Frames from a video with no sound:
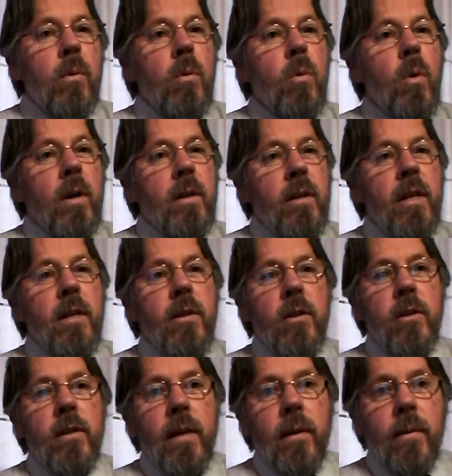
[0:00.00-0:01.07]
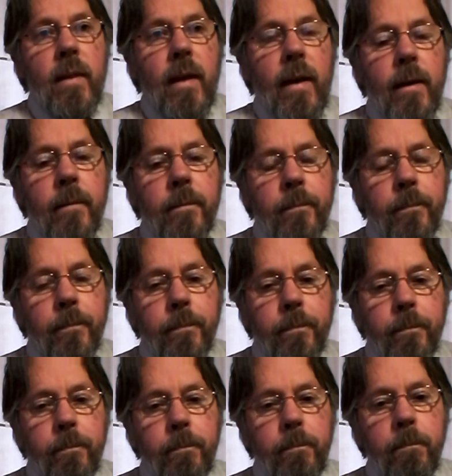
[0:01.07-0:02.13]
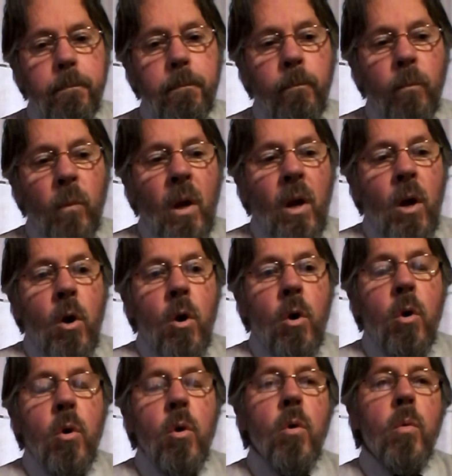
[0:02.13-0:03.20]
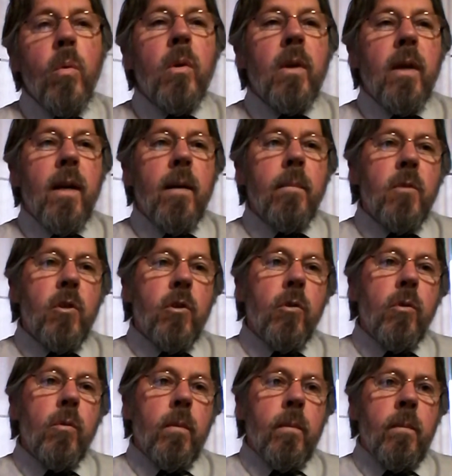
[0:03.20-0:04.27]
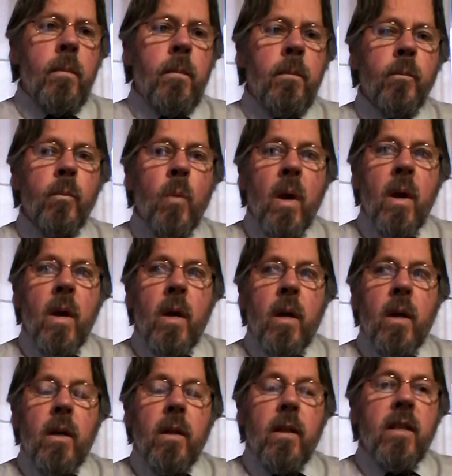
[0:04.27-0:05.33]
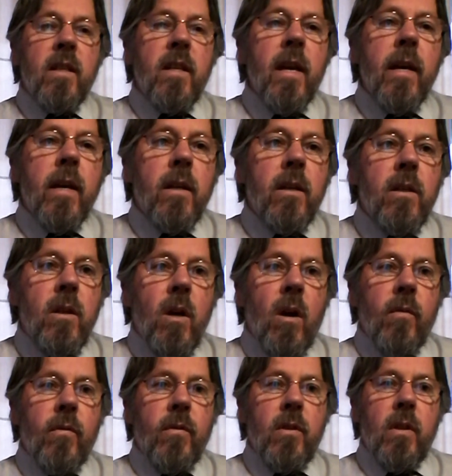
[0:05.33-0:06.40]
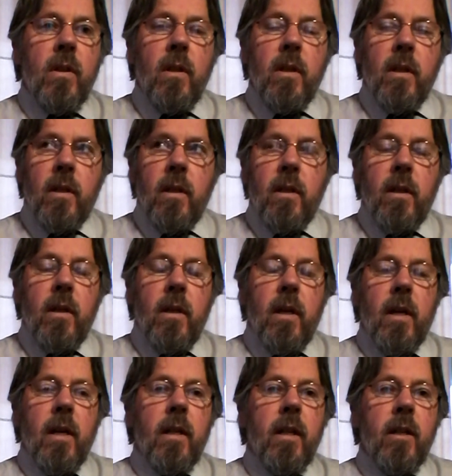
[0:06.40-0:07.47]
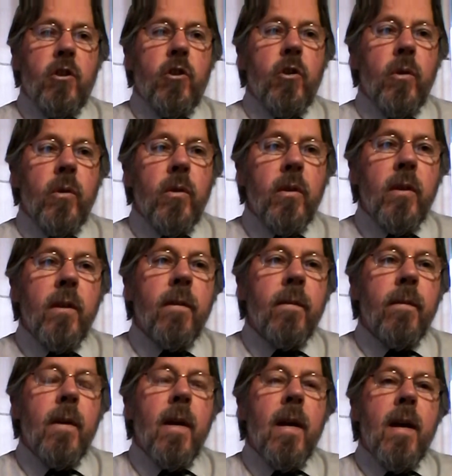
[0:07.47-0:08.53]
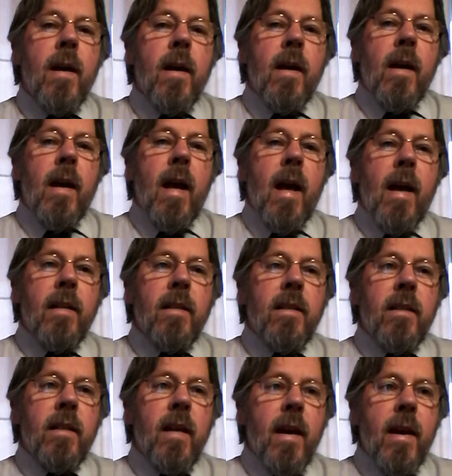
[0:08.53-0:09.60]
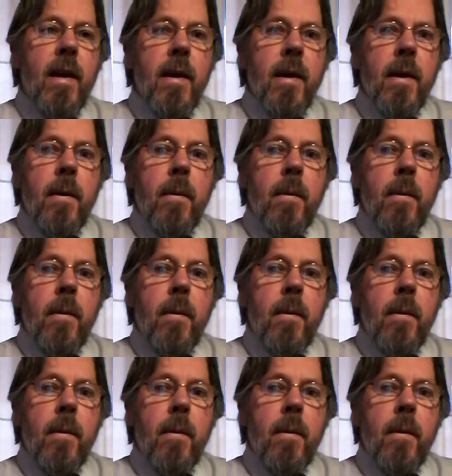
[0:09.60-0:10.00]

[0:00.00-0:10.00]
who are teachers out there who will come to the seekers of the truth and say,